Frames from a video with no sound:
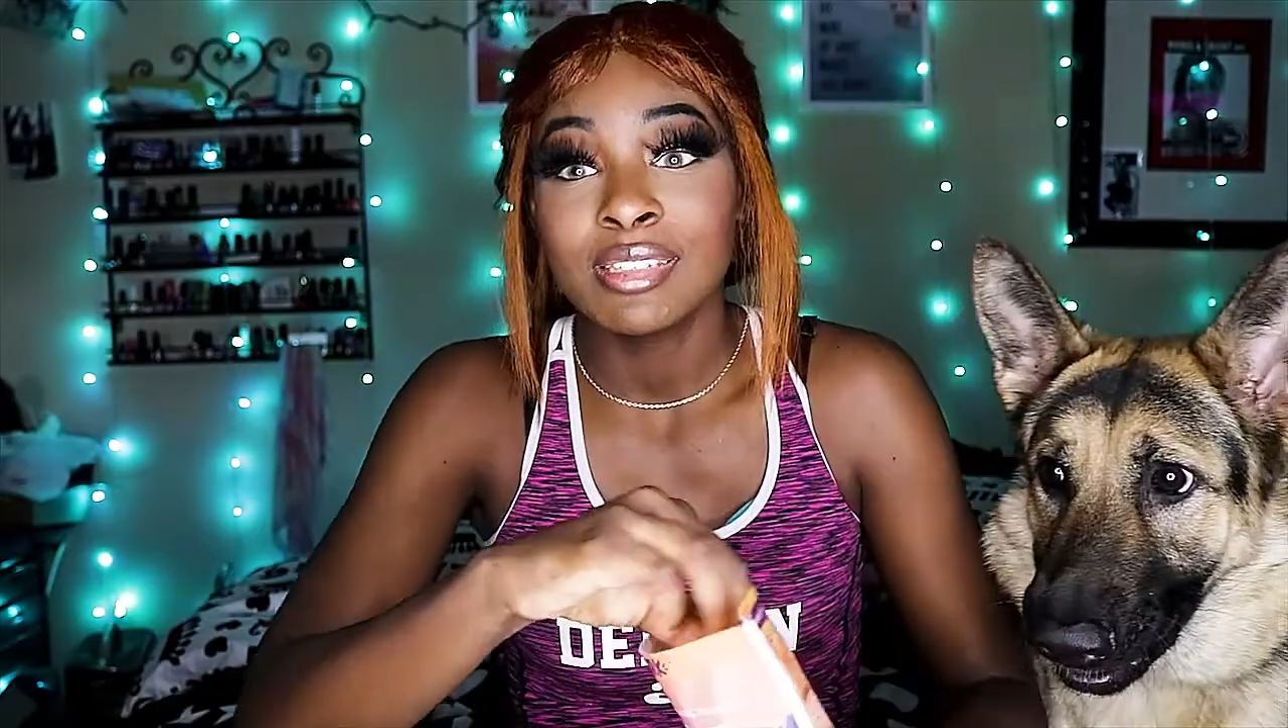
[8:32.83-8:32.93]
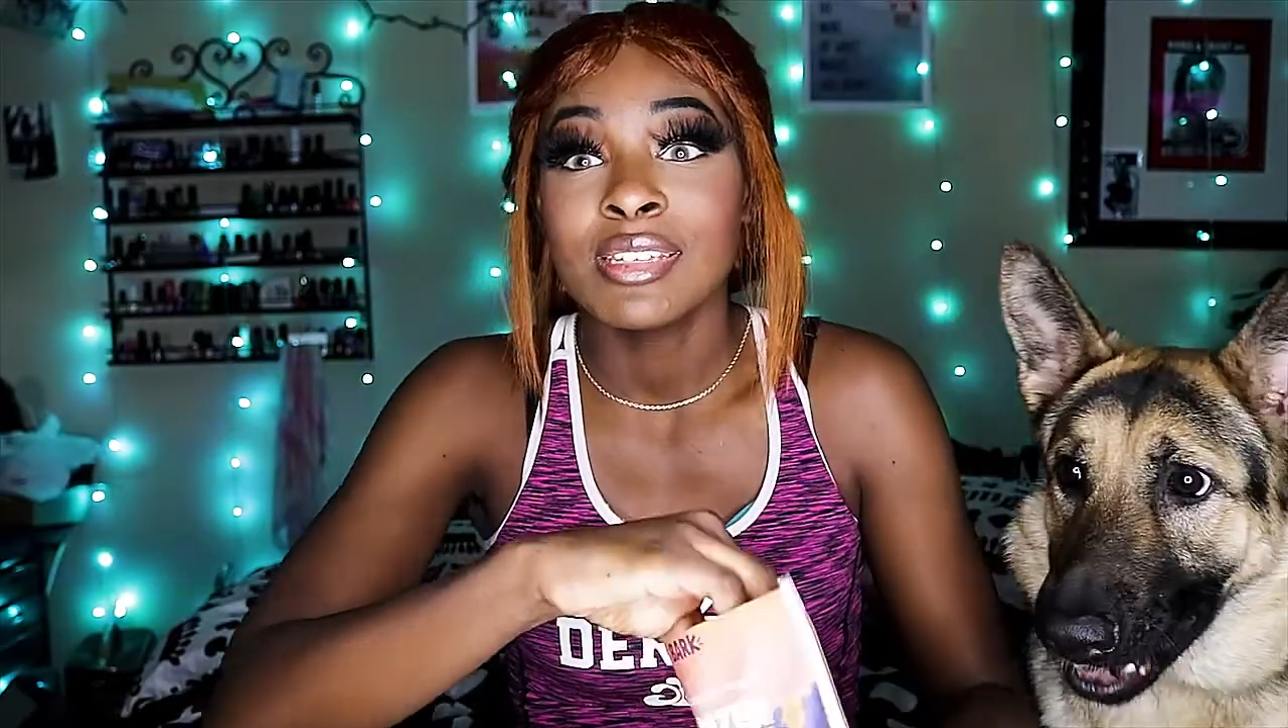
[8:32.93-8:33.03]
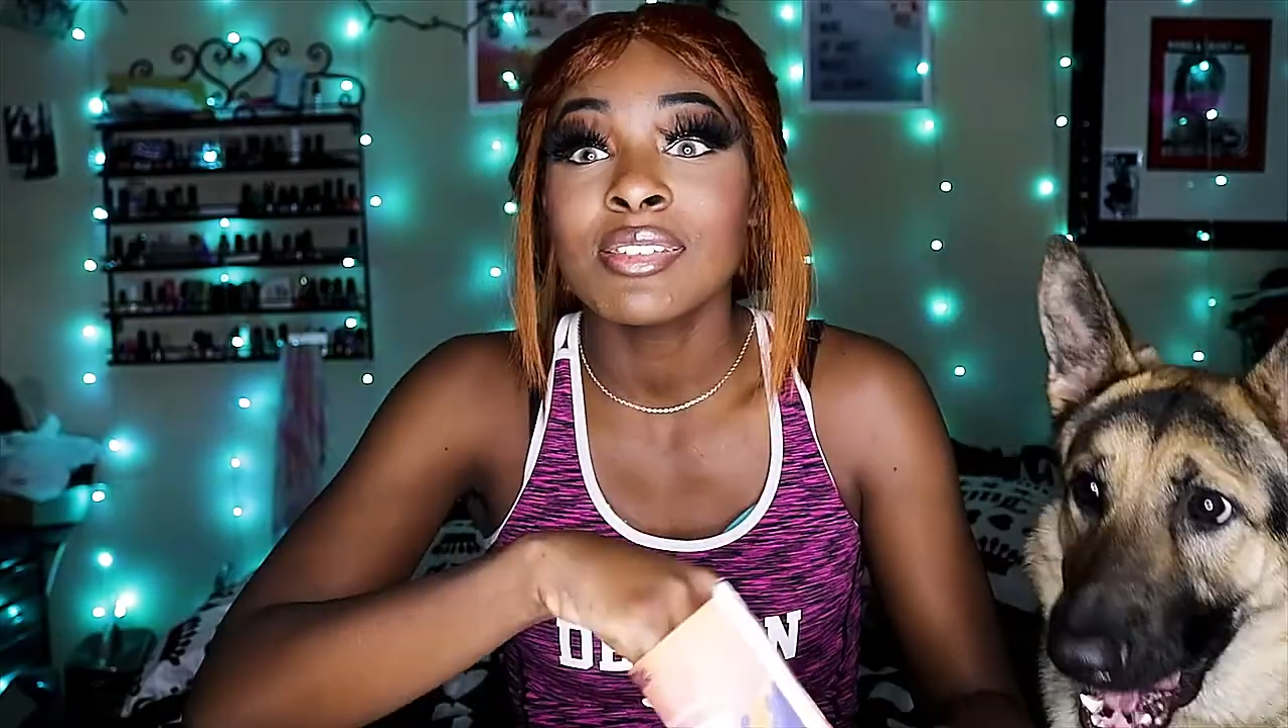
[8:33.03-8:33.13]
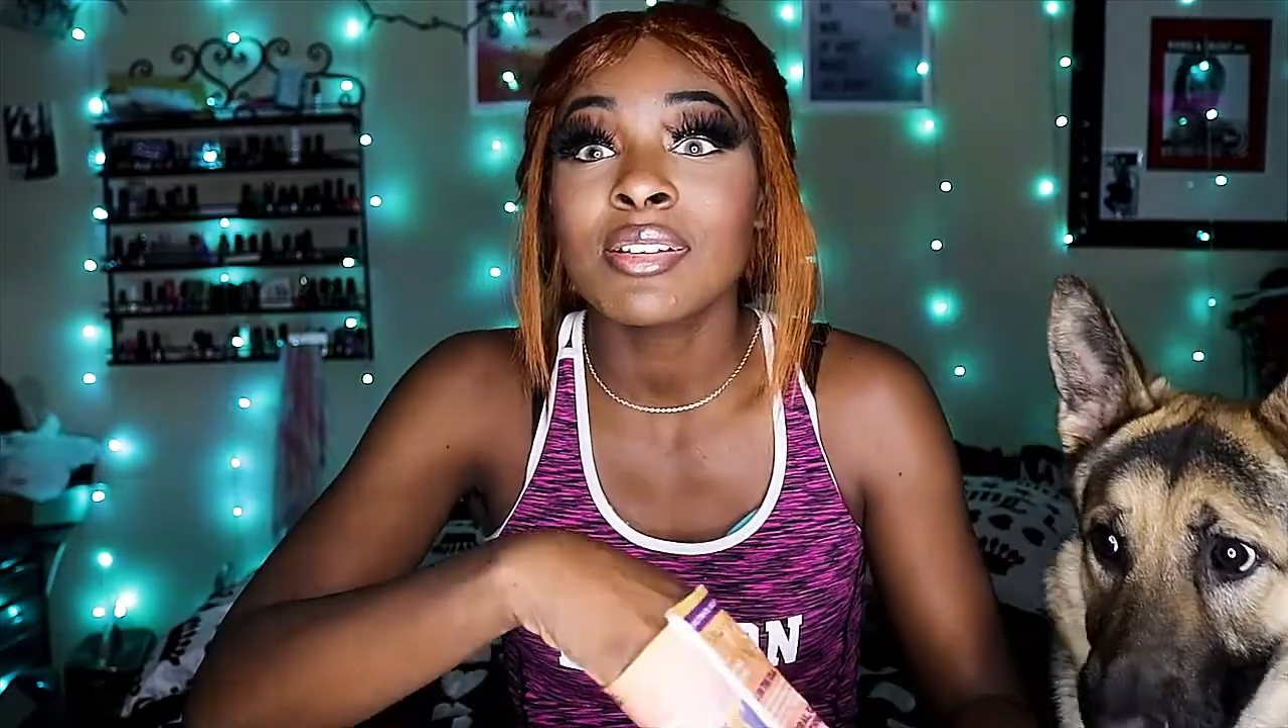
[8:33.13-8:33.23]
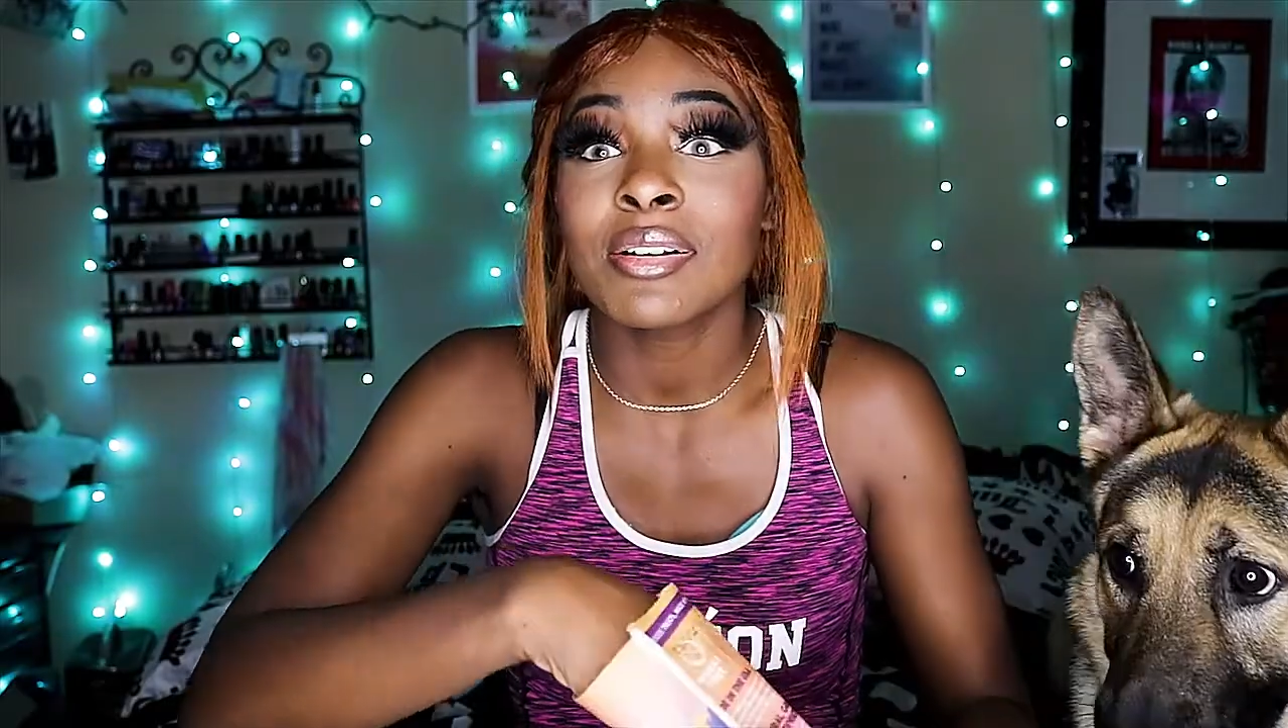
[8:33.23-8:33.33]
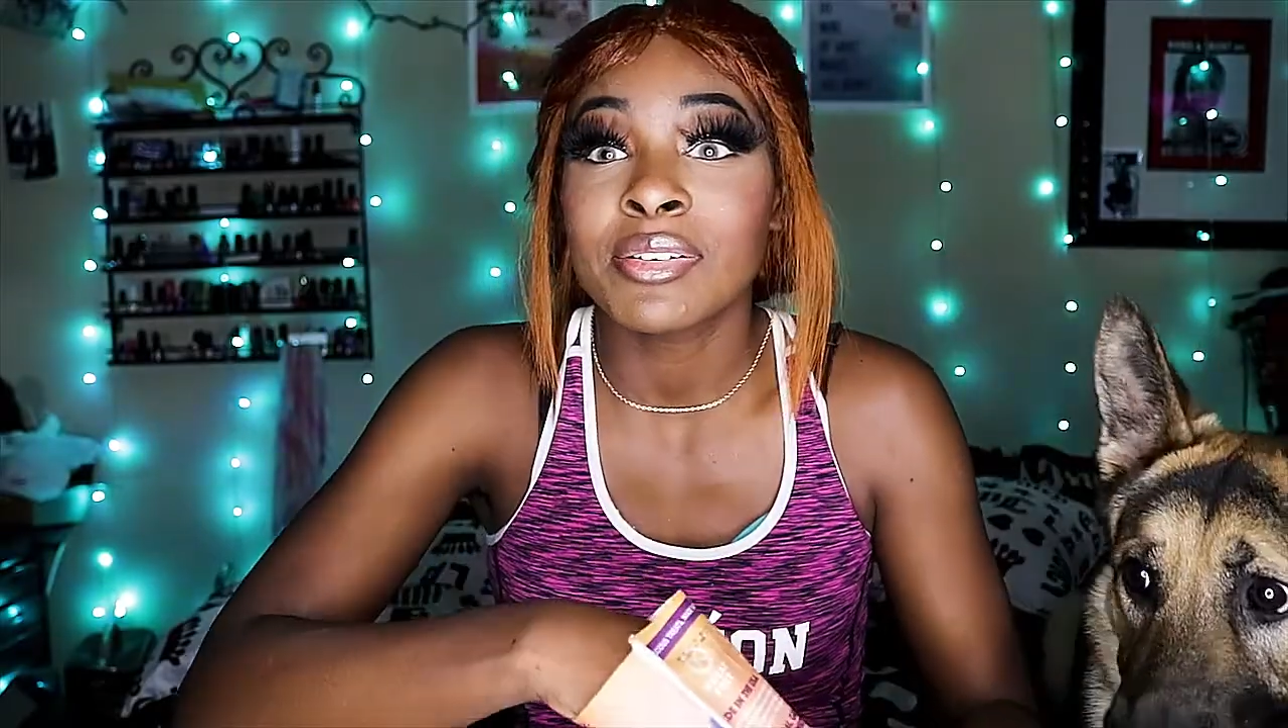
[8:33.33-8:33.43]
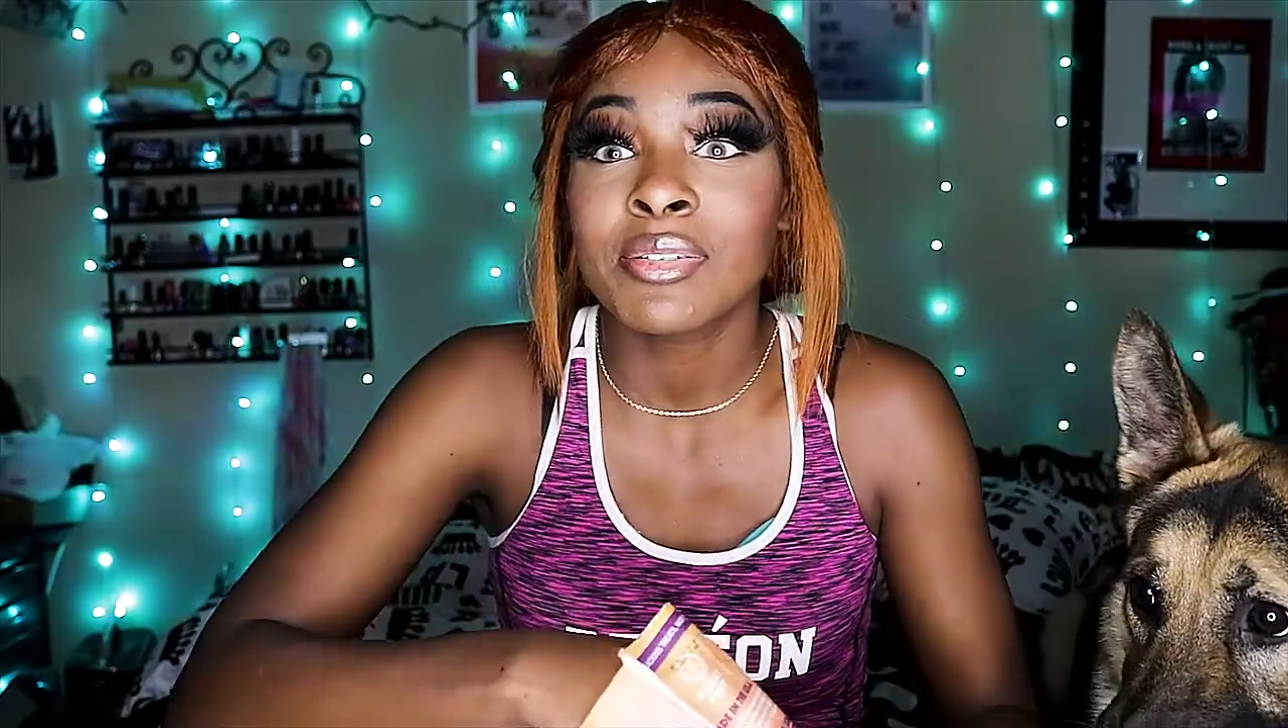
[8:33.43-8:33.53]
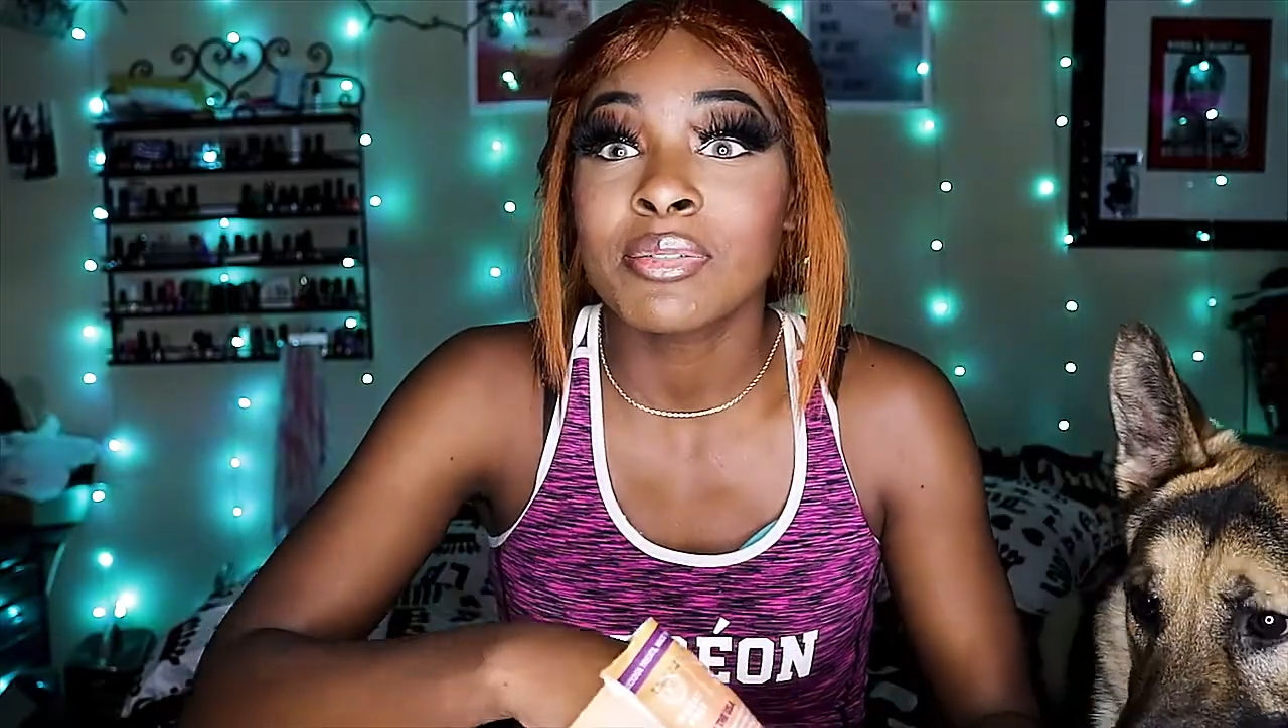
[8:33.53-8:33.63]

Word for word: These are